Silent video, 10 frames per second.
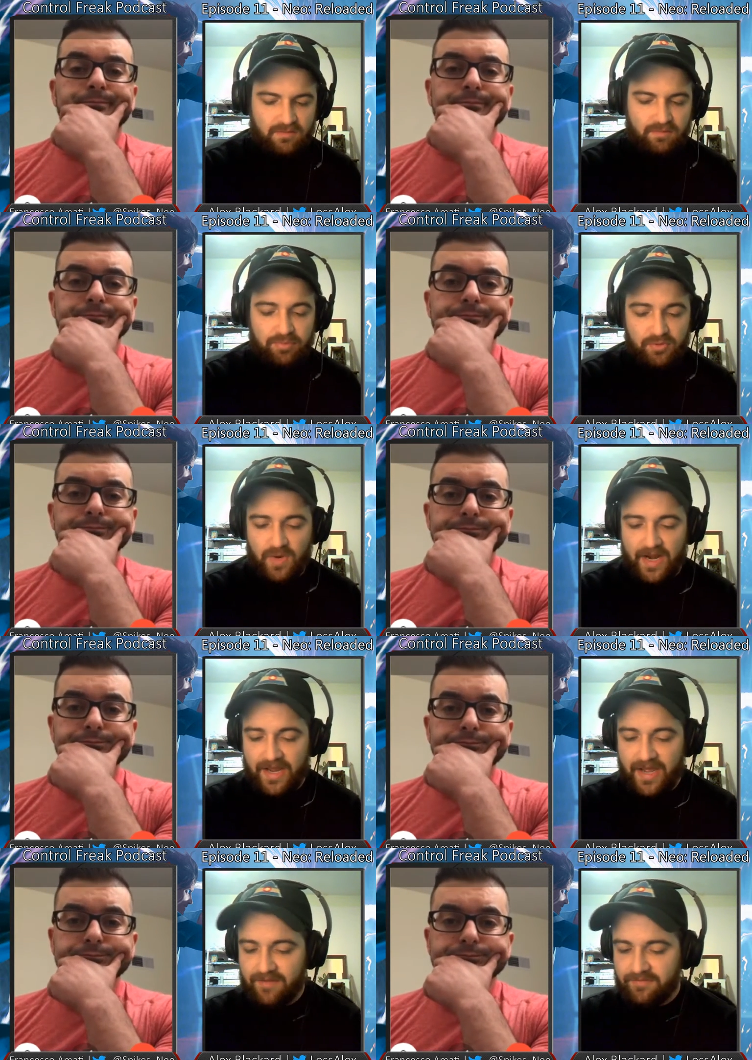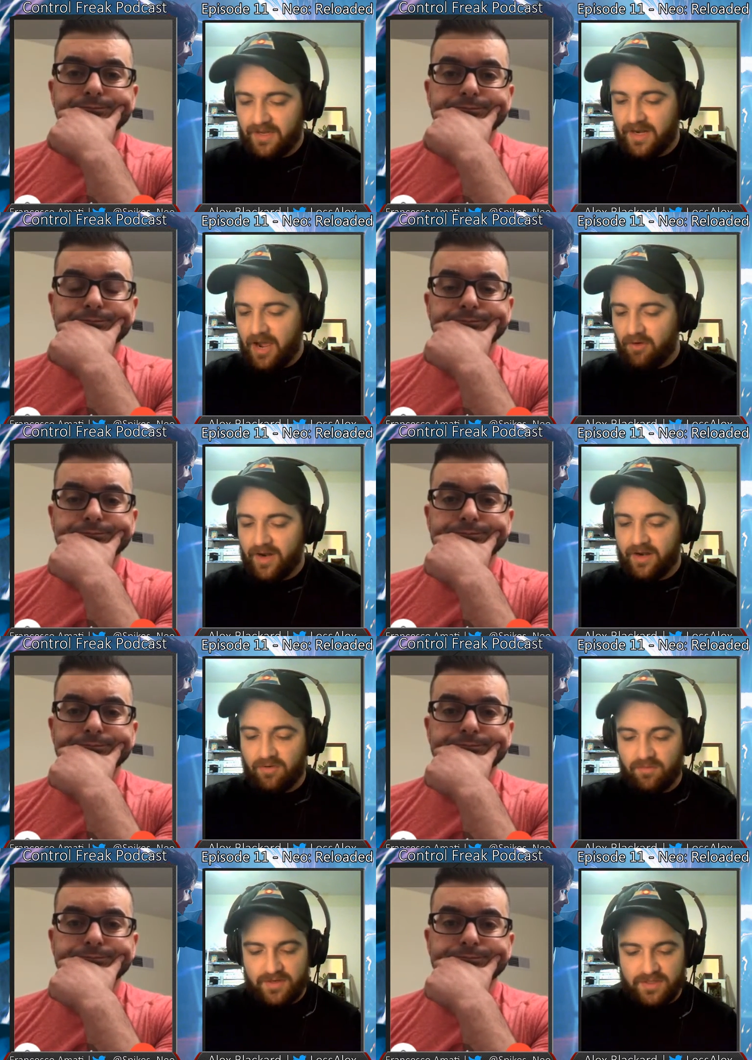Speaker 1: Blue-White having an outright
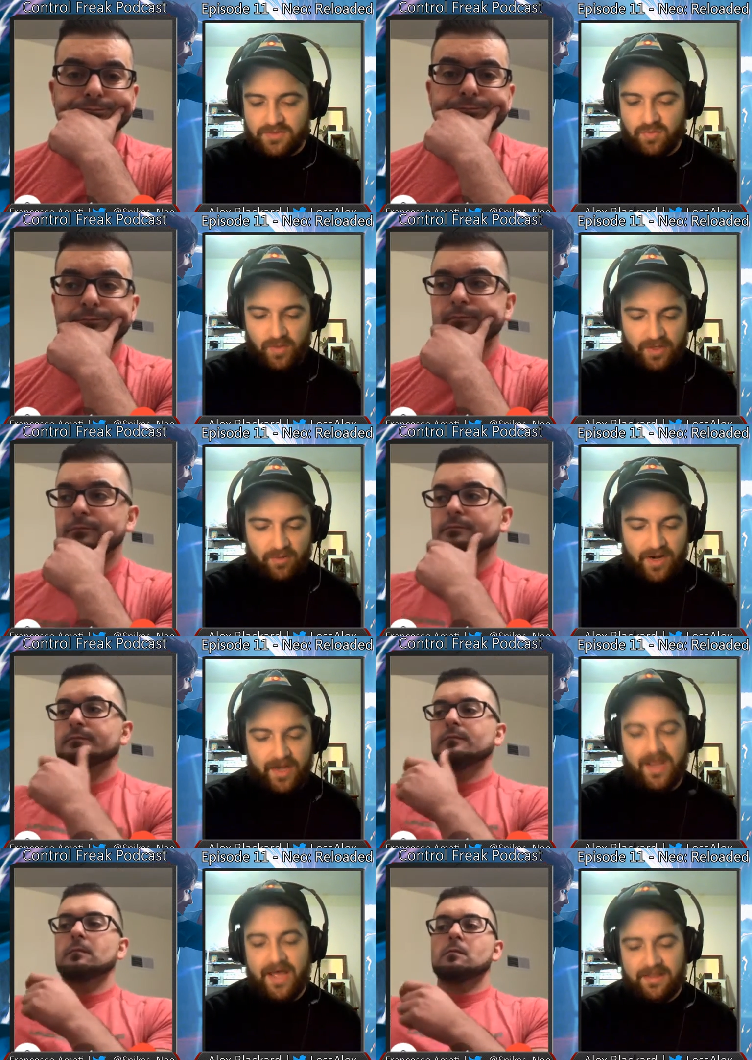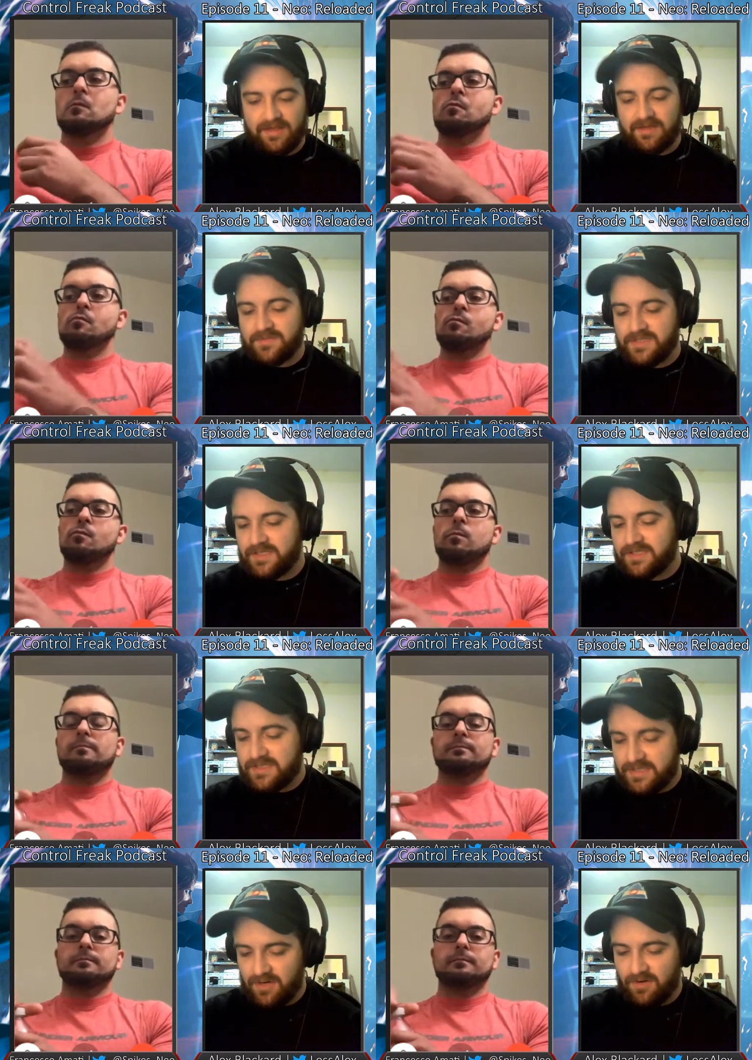horrendous win rate at the MC
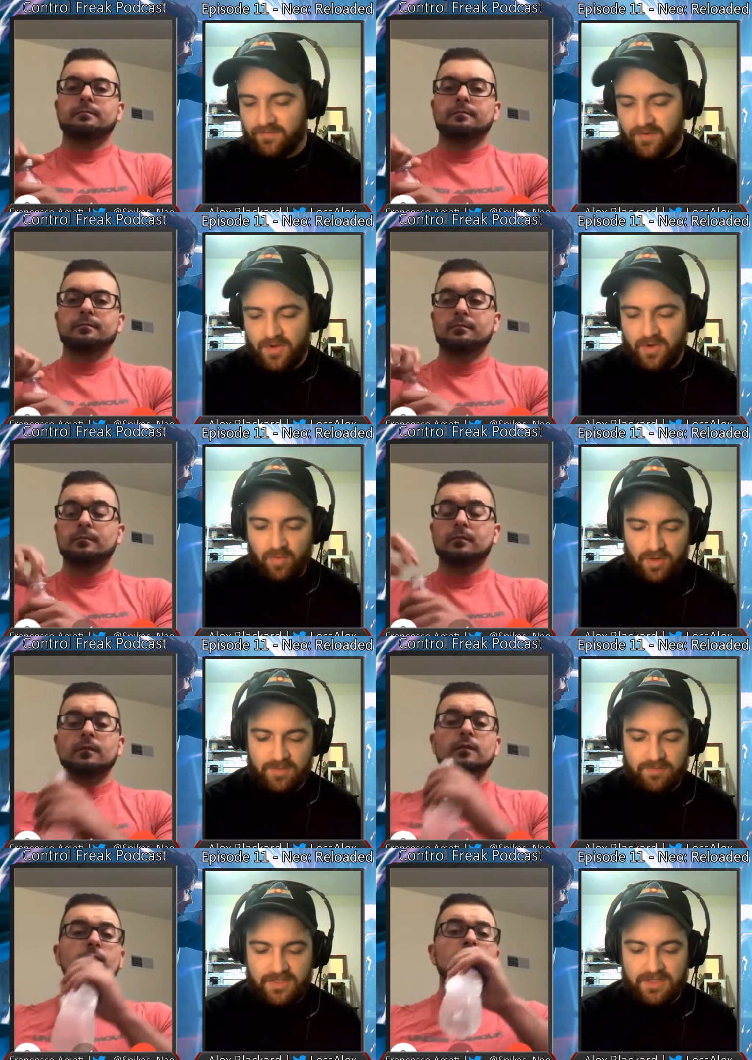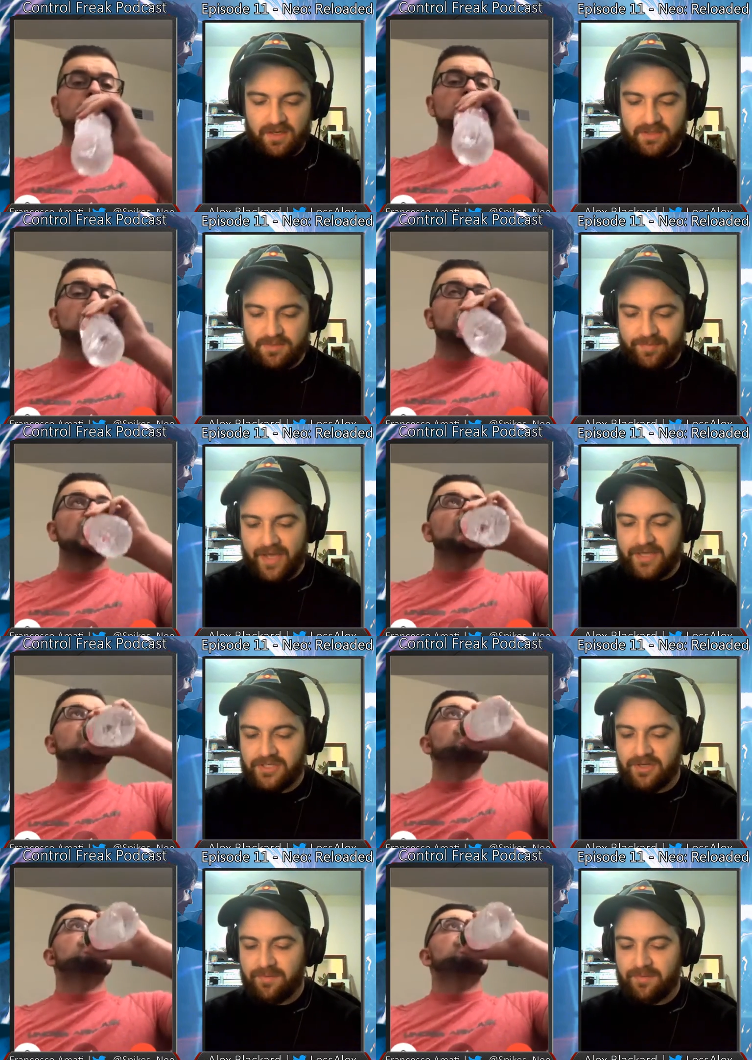itself, what can be done to patch up